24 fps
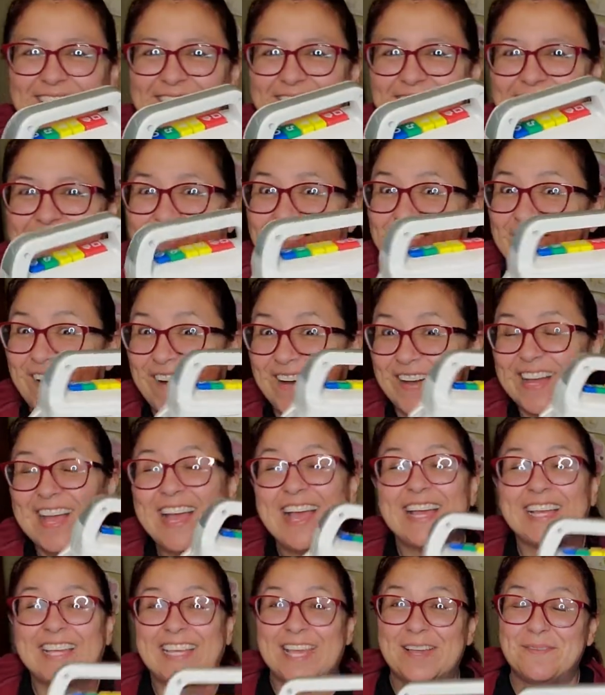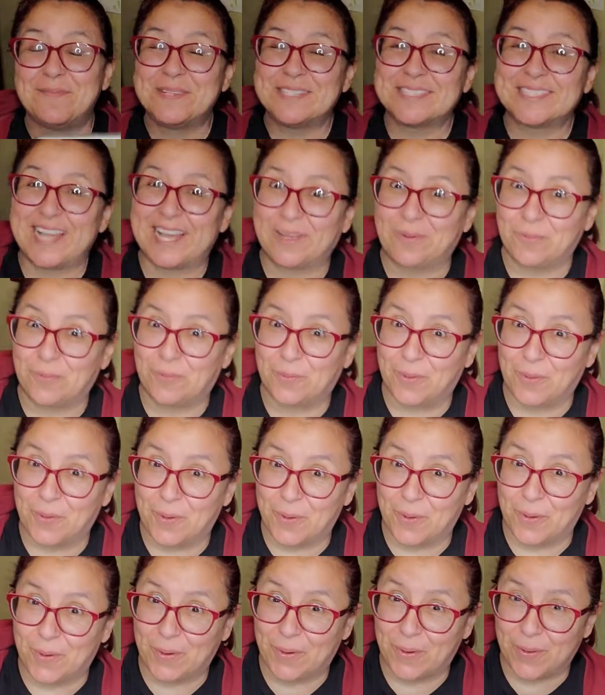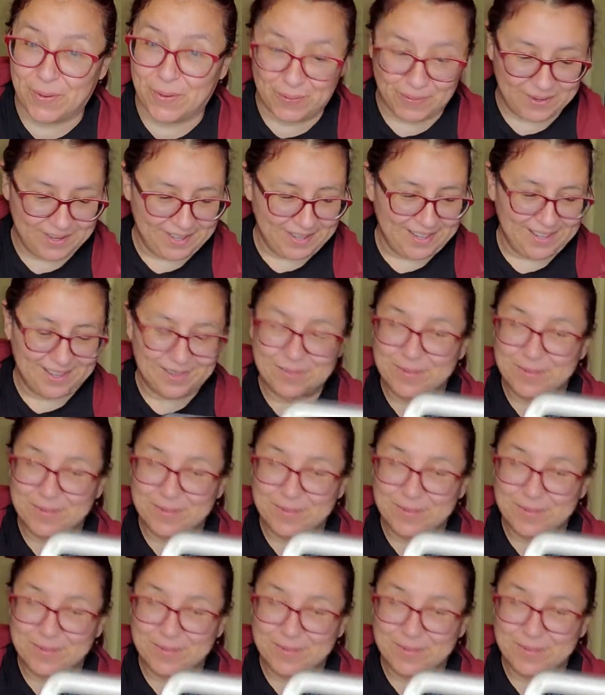Whoa. Kimmy's like, whoa.